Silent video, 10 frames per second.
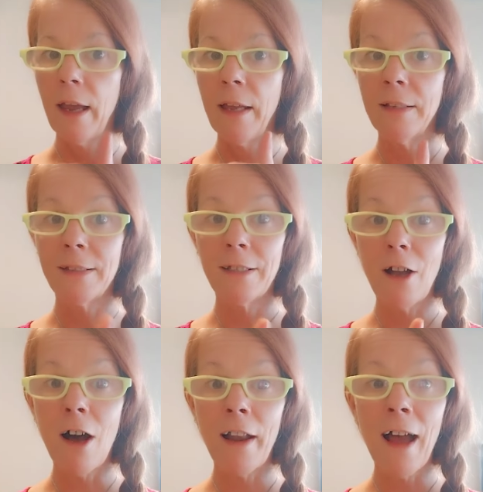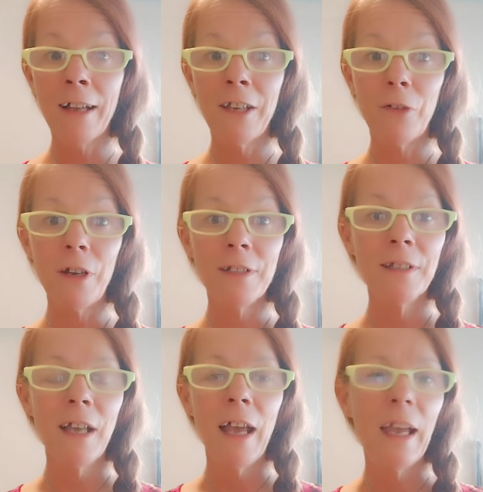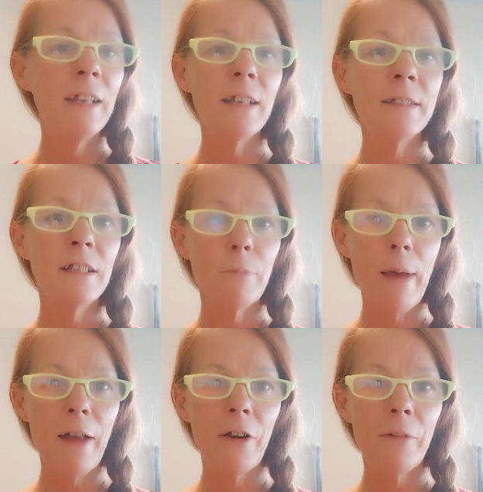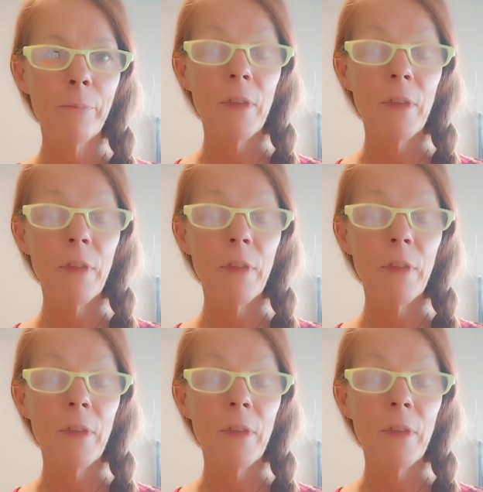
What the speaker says: is not accurate. It doesn't matter.